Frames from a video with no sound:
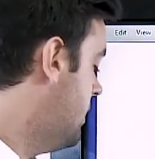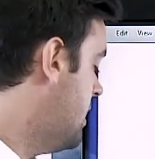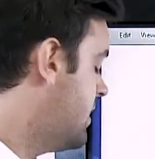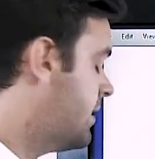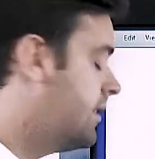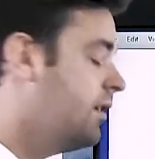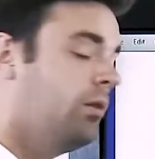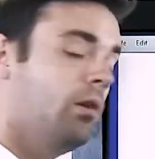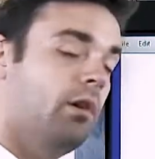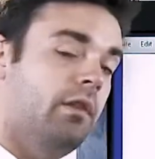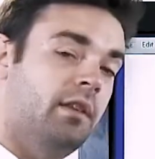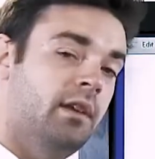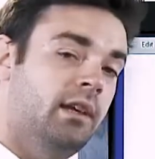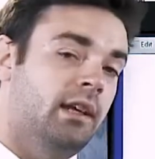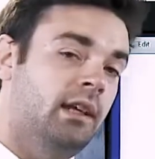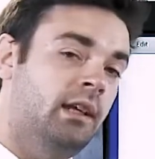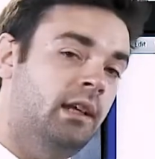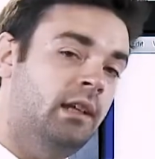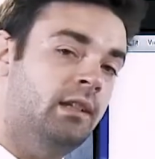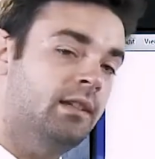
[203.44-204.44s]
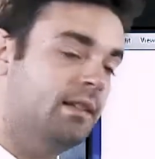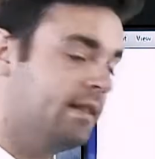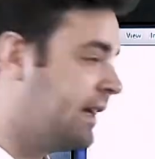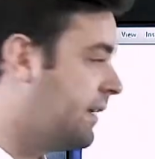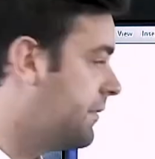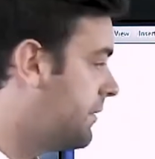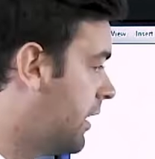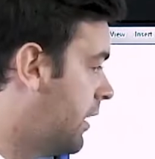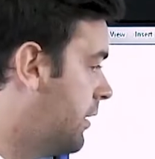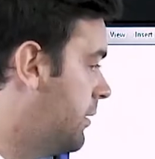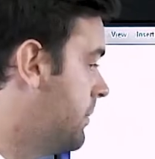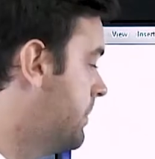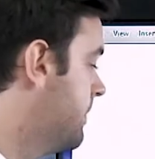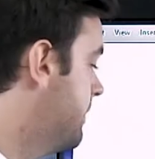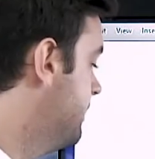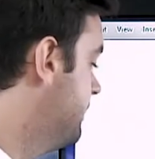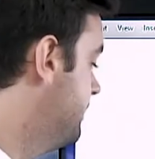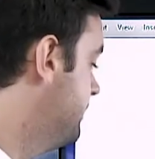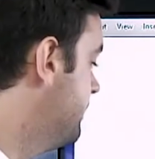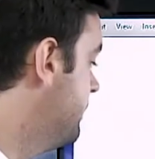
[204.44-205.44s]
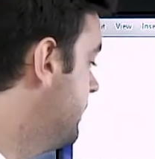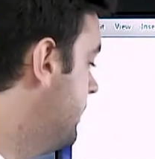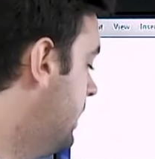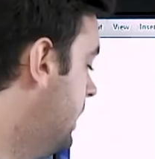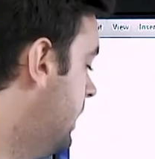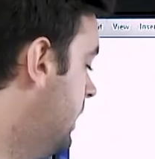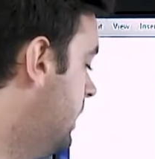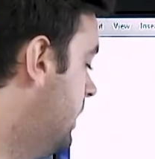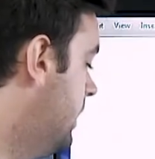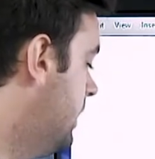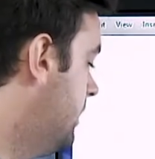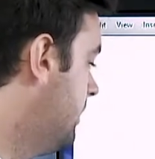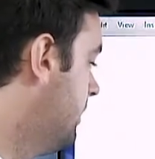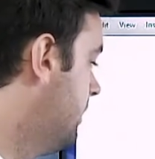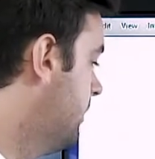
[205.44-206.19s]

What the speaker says: Still got the E sound though. E.